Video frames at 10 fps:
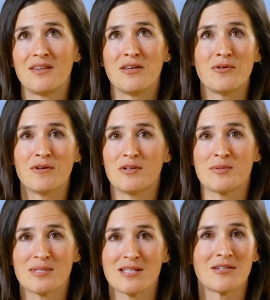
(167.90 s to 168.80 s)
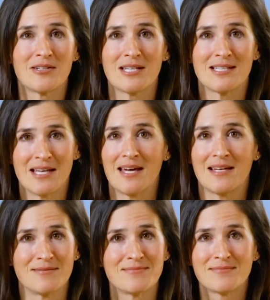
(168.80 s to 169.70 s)
the universe was literally
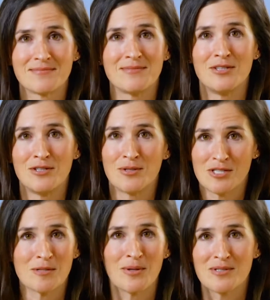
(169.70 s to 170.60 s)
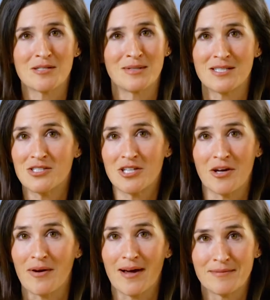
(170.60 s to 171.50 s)
saying, you're supposed to be teaching
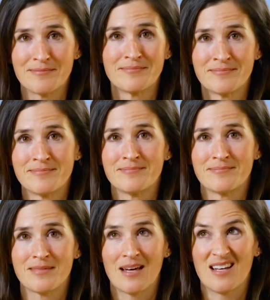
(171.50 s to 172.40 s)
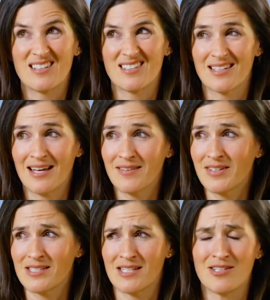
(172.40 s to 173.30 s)
yoga, and kind of
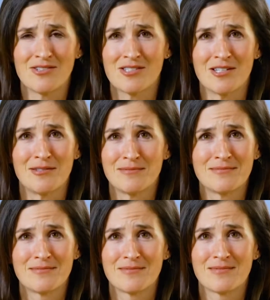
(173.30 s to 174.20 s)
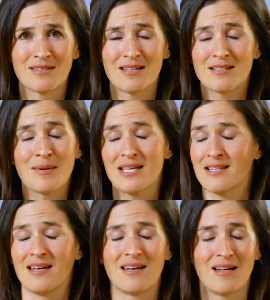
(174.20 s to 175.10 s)
continues to. It's
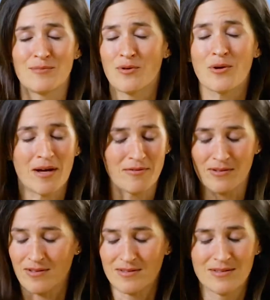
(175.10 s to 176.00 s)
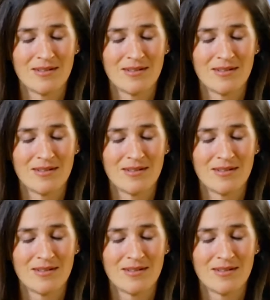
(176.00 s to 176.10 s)
amazing, and I'm so grateful.